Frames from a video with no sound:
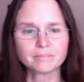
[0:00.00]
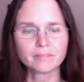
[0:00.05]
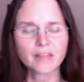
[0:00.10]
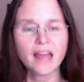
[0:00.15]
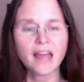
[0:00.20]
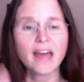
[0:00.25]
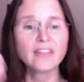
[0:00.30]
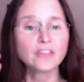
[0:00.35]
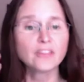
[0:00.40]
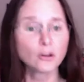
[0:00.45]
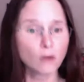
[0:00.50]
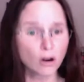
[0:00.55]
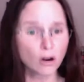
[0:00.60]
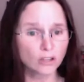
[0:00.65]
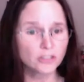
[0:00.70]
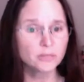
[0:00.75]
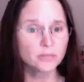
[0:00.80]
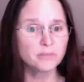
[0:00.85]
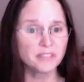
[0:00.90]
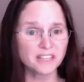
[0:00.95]
there are
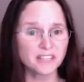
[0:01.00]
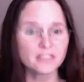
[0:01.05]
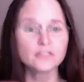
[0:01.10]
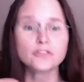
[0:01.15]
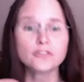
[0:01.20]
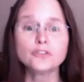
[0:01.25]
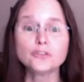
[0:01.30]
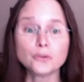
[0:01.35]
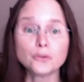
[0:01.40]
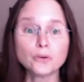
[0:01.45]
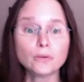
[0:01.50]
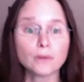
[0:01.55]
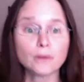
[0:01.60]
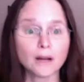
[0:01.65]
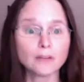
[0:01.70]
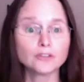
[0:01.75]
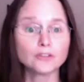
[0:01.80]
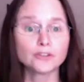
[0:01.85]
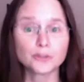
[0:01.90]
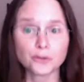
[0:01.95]
some things to do
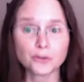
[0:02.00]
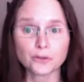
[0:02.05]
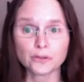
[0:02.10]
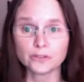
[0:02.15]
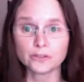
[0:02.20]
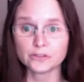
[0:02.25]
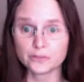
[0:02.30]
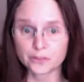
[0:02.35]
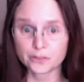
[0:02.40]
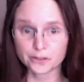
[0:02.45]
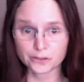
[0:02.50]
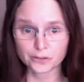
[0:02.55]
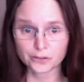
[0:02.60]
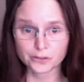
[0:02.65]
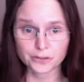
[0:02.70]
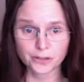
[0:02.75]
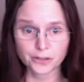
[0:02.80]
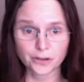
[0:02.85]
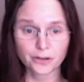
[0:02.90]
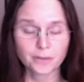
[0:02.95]
around Sugarland's Visitor
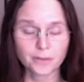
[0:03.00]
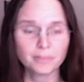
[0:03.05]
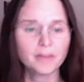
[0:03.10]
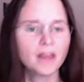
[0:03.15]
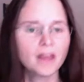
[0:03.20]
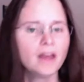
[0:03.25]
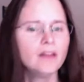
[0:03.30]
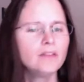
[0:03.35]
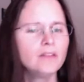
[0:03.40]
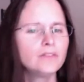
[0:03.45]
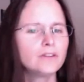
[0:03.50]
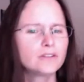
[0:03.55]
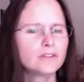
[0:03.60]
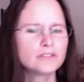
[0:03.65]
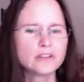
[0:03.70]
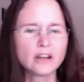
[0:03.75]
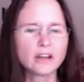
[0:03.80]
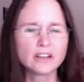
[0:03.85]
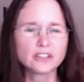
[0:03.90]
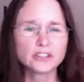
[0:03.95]
Center. There's
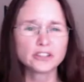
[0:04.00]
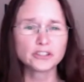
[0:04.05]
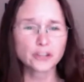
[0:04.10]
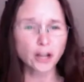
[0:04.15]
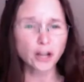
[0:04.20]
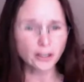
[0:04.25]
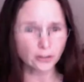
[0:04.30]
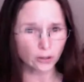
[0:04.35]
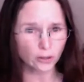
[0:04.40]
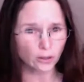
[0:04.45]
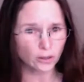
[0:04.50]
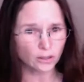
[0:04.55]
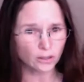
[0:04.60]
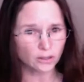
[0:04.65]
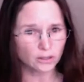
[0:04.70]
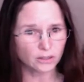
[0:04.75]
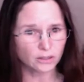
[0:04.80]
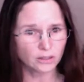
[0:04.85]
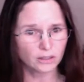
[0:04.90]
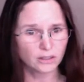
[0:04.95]
not a shuttle,
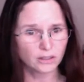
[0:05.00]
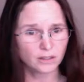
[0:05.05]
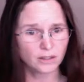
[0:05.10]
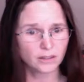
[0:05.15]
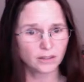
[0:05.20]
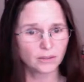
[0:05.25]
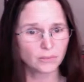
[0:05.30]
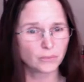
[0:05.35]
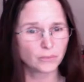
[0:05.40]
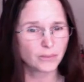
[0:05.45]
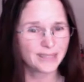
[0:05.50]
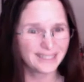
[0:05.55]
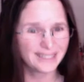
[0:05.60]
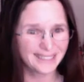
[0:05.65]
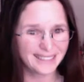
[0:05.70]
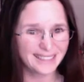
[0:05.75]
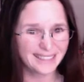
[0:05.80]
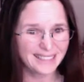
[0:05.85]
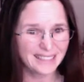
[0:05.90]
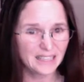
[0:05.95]

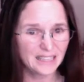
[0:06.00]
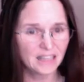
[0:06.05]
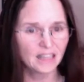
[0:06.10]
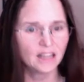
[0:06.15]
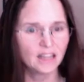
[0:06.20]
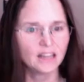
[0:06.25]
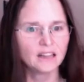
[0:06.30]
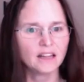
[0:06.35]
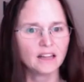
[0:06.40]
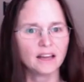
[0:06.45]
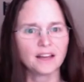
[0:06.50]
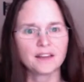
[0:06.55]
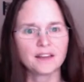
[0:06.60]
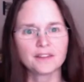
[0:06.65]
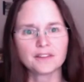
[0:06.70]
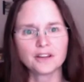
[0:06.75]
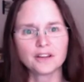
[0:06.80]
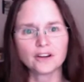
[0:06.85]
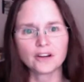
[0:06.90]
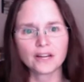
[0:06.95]
really, like
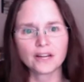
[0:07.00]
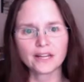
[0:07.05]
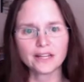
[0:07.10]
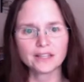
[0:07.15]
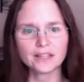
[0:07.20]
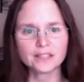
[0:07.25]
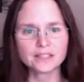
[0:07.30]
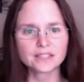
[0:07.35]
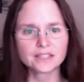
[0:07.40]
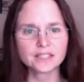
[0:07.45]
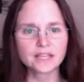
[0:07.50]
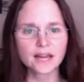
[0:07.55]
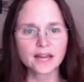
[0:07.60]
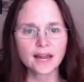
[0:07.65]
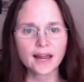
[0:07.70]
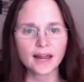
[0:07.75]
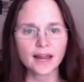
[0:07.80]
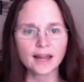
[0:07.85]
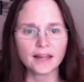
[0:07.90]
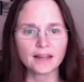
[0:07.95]
there is
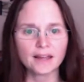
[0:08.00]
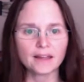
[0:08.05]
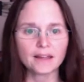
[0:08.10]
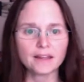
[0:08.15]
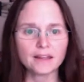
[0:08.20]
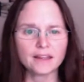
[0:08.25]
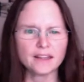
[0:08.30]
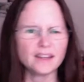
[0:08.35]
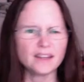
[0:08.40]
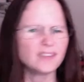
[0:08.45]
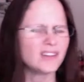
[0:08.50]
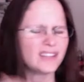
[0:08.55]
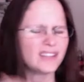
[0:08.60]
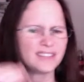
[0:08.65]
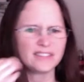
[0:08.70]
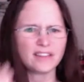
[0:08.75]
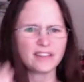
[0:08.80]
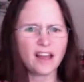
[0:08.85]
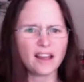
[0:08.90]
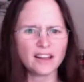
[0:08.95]
in like
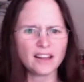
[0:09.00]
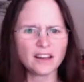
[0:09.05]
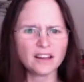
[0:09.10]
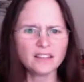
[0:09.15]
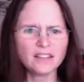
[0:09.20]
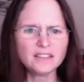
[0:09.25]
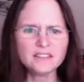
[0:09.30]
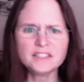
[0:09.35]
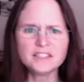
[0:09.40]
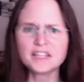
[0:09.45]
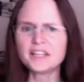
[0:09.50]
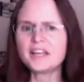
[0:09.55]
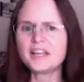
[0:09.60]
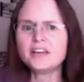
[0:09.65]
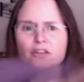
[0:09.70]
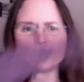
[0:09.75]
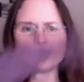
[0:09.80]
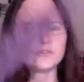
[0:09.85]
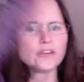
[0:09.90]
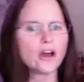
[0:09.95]
Zion to
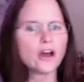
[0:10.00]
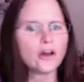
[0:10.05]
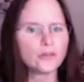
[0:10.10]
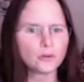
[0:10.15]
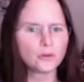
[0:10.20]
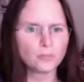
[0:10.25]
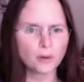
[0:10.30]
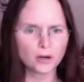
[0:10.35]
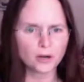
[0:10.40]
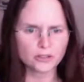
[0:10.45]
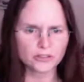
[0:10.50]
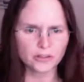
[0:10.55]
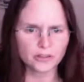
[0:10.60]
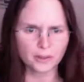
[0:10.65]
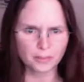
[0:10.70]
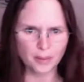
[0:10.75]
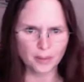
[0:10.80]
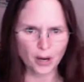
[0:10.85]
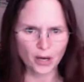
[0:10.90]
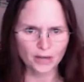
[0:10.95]
get you to other parts of the
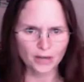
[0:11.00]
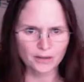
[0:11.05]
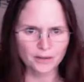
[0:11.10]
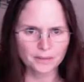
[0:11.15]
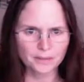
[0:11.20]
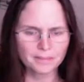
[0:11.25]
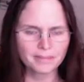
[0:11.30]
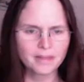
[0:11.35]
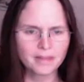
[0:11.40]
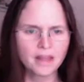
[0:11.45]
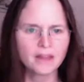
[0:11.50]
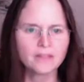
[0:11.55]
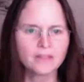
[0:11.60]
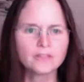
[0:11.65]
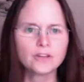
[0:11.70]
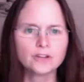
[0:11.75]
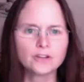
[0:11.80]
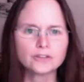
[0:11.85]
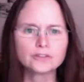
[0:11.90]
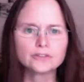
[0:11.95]
park.
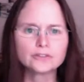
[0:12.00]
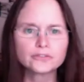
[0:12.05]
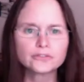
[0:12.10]
There's